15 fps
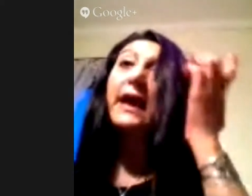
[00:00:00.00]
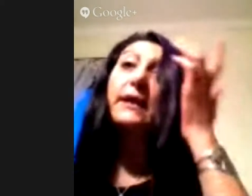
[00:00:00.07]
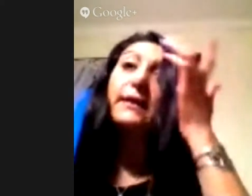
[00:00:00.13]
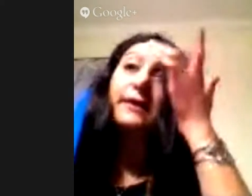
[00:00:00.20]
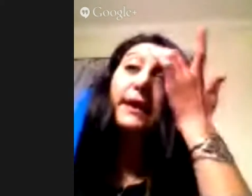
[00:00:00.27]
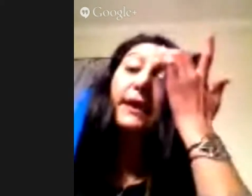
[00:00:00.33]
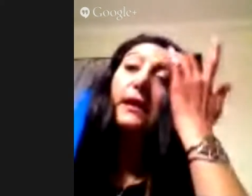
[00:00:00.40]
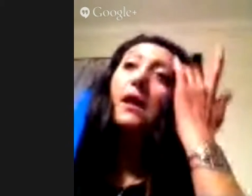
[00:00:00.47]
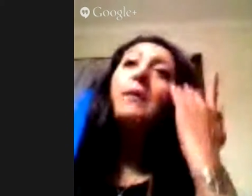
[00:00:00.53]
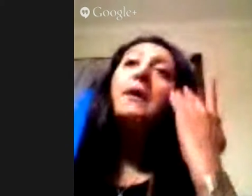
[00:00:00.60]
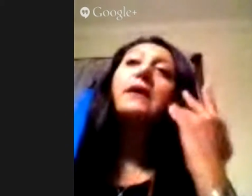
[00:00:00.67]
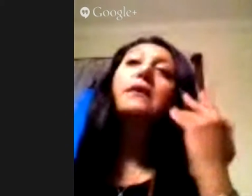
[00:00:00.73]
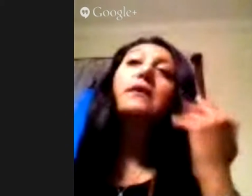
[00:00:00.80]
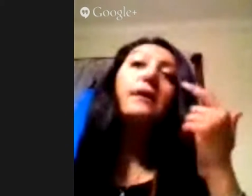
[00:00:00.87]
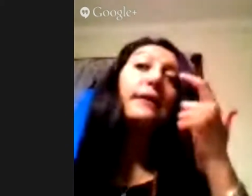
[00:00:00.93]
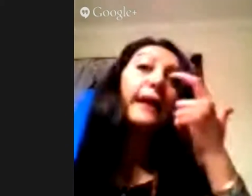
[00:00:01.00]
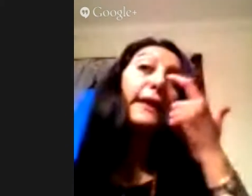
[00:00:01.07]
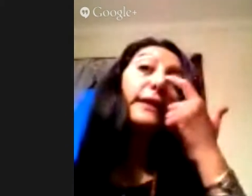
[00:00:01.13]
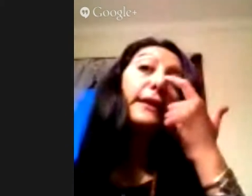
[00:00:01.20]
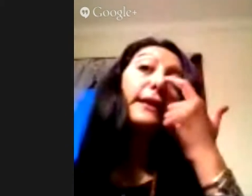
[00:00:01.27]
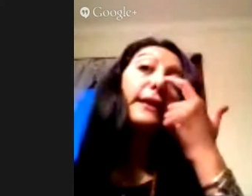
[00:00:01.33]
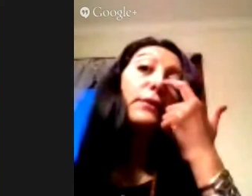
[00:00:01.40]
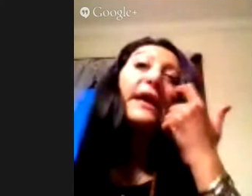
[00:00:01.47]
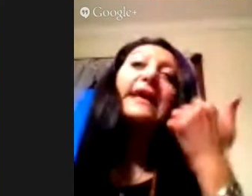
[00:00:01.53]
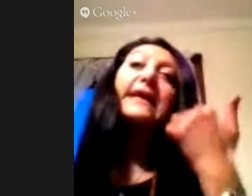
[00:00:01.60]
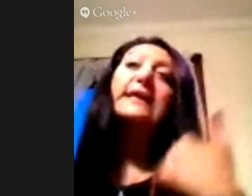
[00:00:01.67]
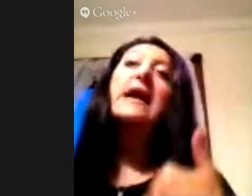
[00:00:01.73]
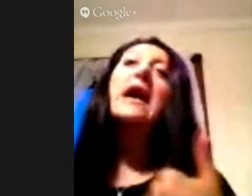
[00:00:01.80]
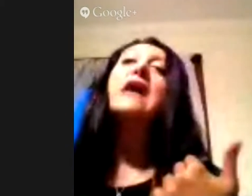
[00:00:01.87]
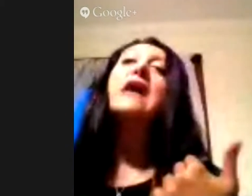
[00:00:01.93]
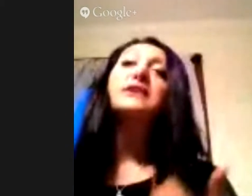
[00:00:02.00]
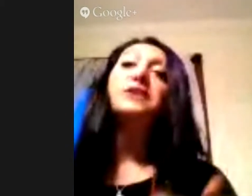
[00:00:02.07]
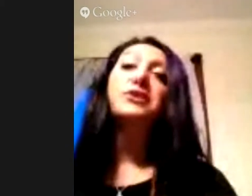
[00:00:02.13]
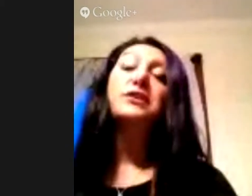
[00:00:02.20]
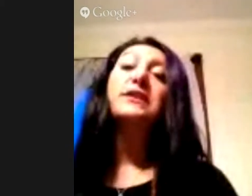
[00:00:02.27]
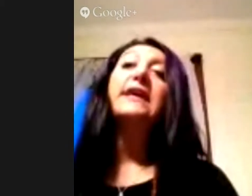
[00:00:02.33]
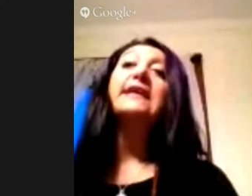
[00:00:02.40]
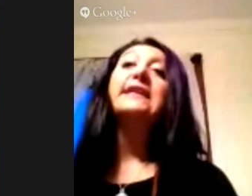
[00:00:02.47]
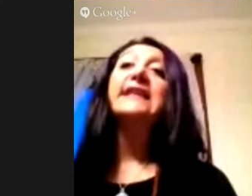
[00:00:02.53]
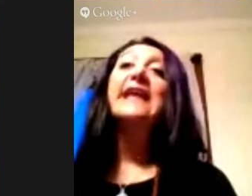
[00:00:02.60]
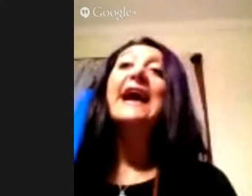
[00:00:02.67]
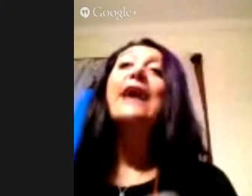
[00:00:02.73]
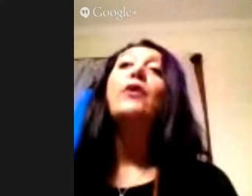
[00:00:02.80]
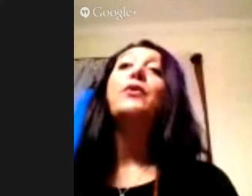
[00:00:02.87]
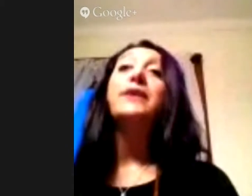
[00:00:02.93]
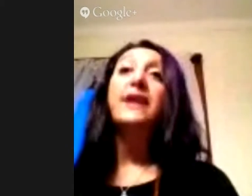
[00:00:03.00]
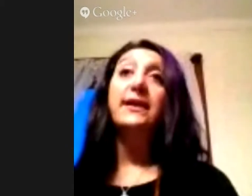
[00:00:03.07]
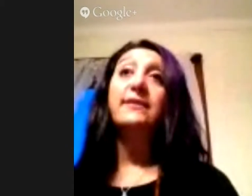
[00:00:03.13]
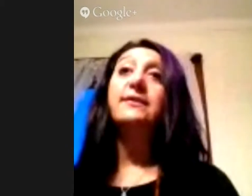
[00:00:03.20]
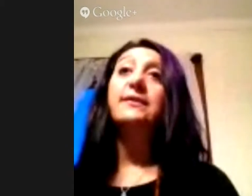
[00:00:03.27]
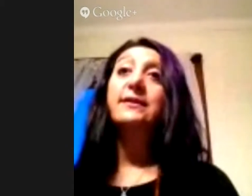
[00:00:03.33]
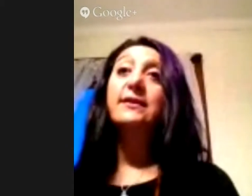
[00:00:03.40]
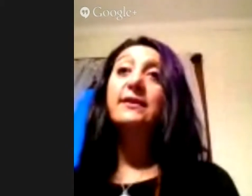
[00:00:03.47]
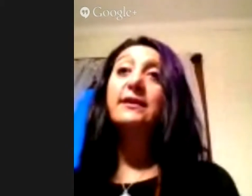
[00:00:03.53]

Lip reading: I'd say about 19 when I acknowledged it, I allowed it.